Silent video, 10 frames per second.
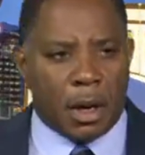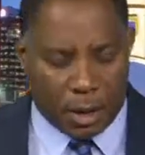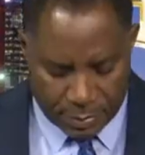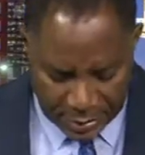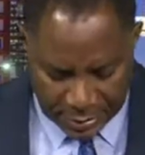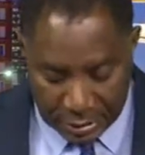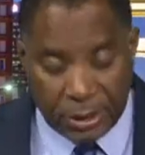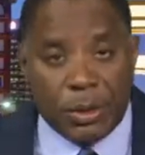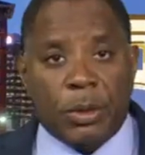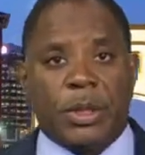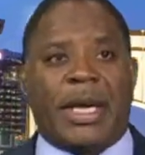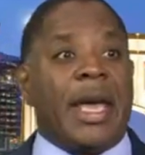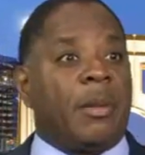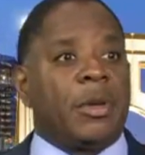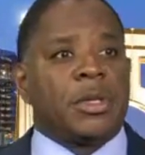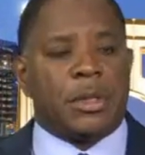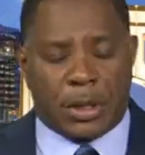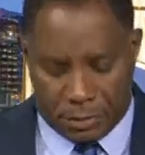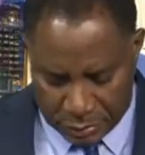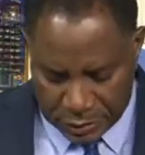Oh, the cameras,
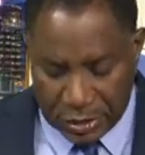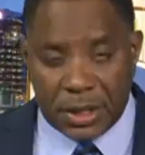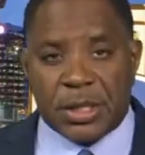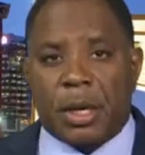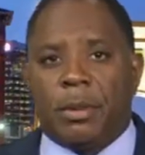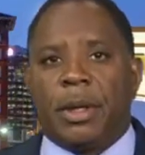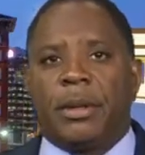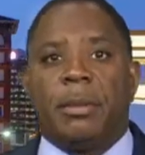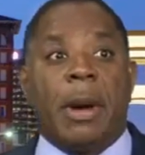you didn't tell me.